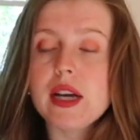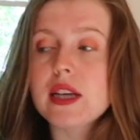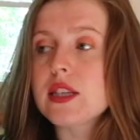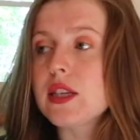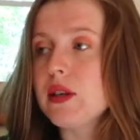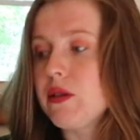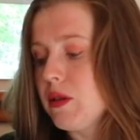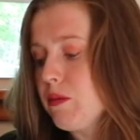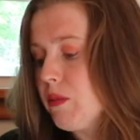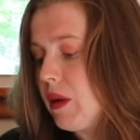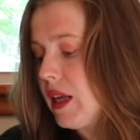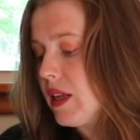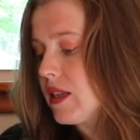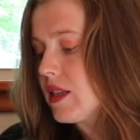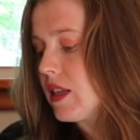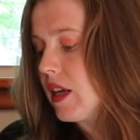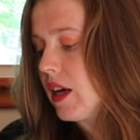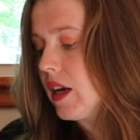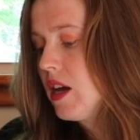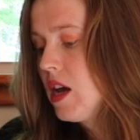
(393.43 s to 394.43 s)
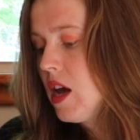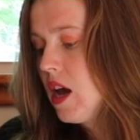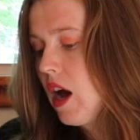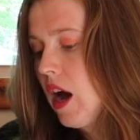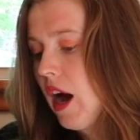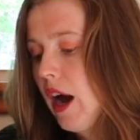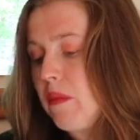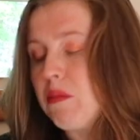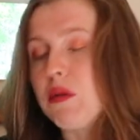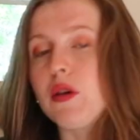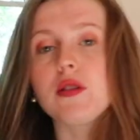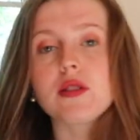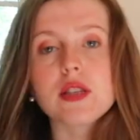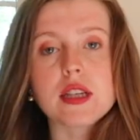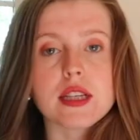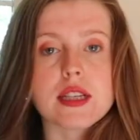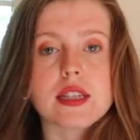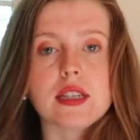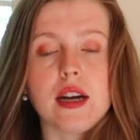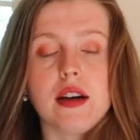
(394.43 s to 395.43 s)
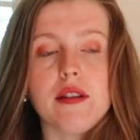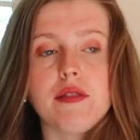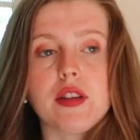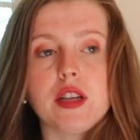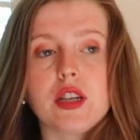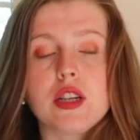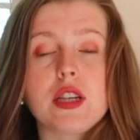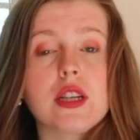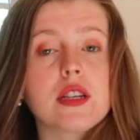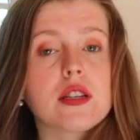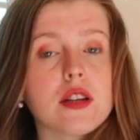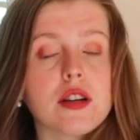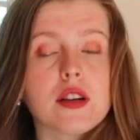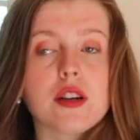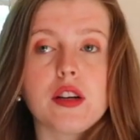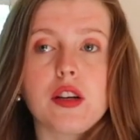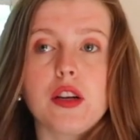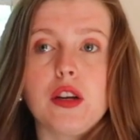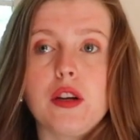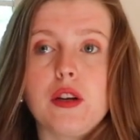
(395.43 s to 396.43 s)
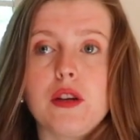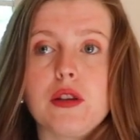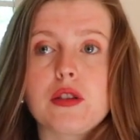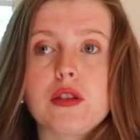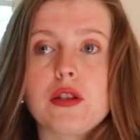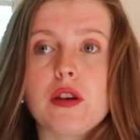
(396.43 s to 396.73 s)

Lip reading: So it means that I'm using stuff that she's not going to use.